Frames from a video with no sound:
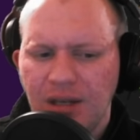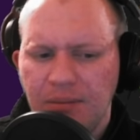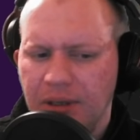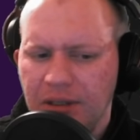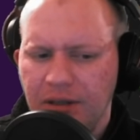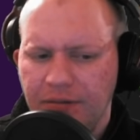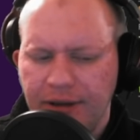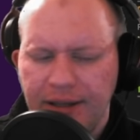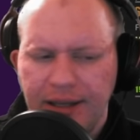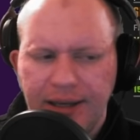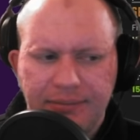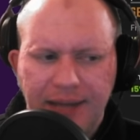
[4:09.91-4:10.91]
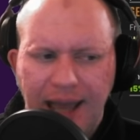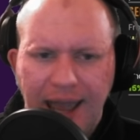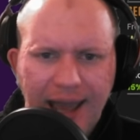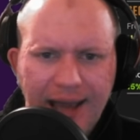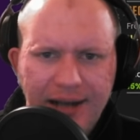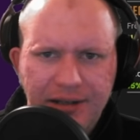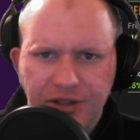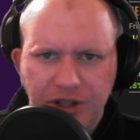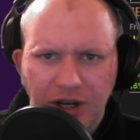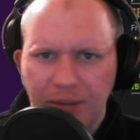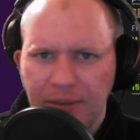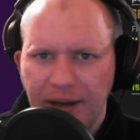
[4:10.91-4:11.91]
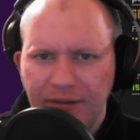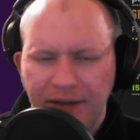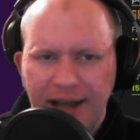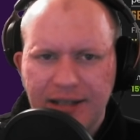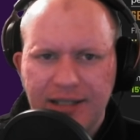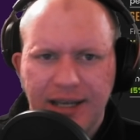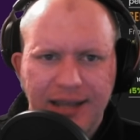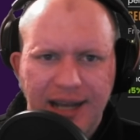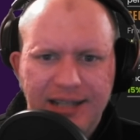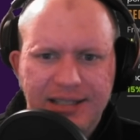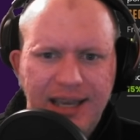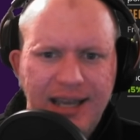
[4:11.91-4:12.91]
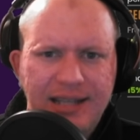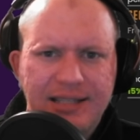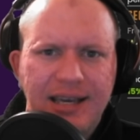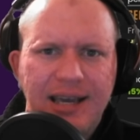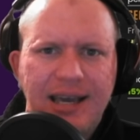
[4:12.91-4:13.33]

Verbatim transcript: build them for the Hand job event, and that's it.